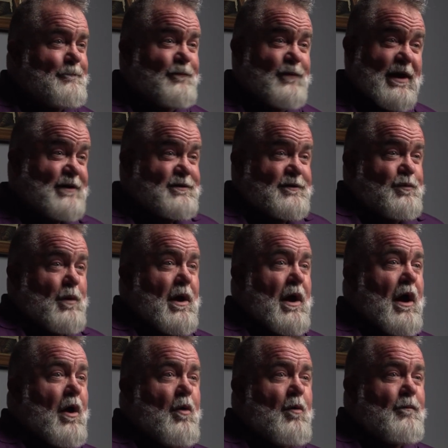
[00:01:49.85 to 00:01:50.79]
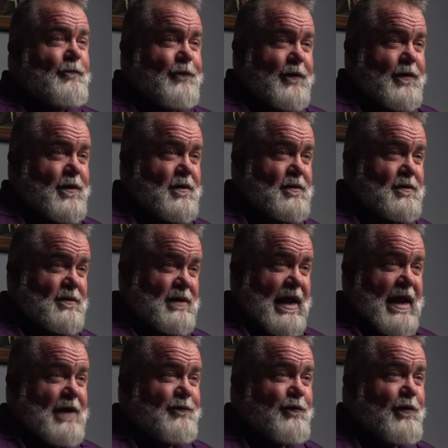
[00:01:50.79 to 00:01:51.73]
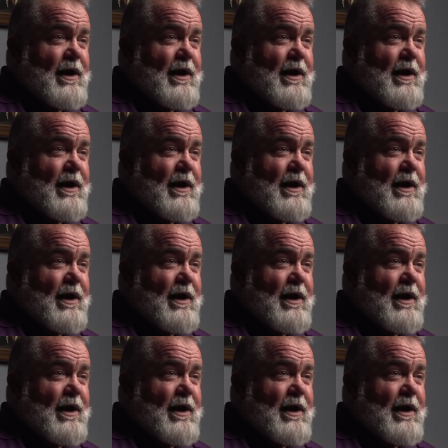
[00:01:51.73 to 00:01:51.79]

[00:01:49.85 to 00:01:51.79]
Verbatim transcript: they just went home for the day of